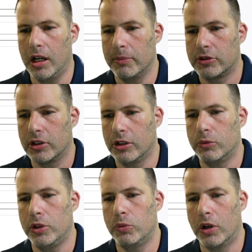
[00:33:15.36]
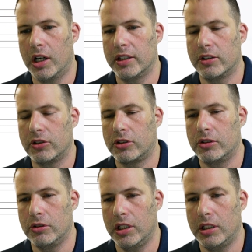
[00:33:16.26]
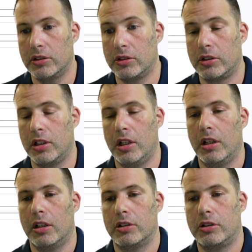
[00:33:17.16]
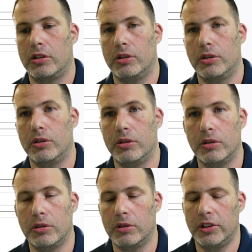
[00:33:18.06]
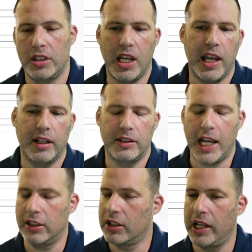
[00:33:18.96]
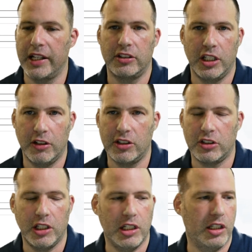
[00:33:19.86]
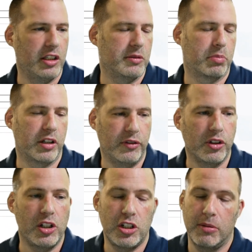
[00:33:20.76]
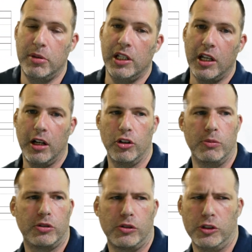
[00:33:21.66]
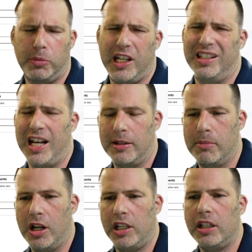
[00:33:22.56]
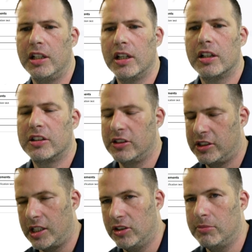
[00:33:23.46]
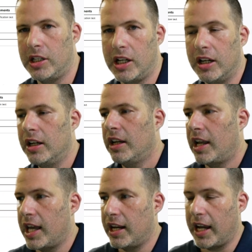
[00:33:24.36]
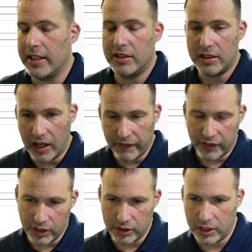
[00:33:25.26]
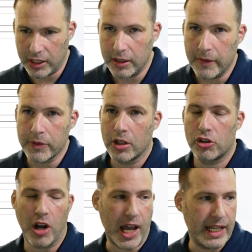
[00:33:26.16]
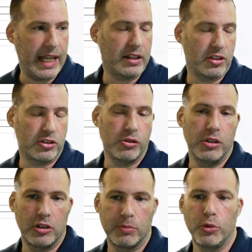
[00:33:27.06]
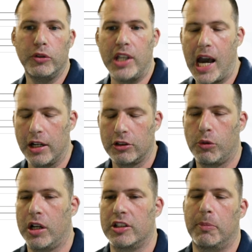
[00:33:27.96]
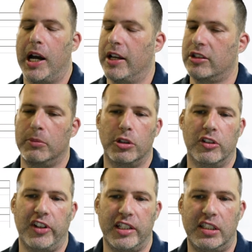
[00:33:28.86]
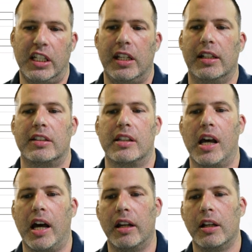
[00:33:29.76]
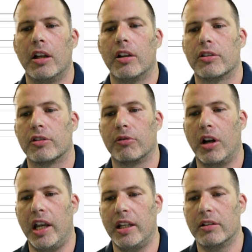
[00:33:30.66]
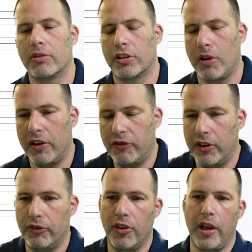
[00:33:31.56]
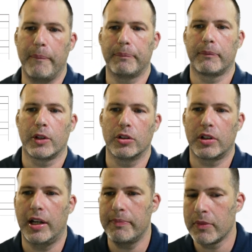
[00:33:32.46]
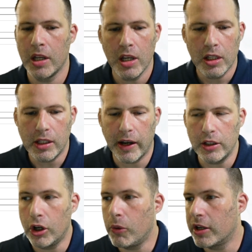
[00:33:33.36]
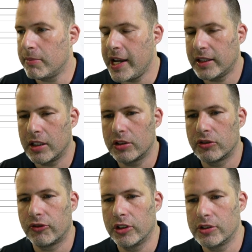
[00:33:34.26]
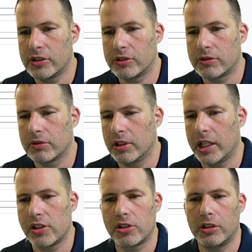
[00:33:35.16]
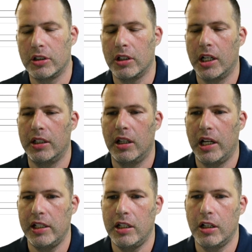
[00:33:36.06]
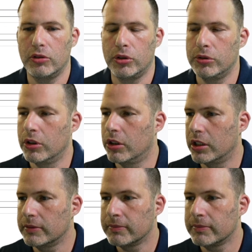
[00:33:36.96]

So we want the students to take the class seriously. It is a privilege to be there. Homeschools pay a lot of money to send them there, and I definitely try to get the students moved out as quick as possible if I see it's not the right fit for them. Okay. Now I don't want to make this first lecture online here too long.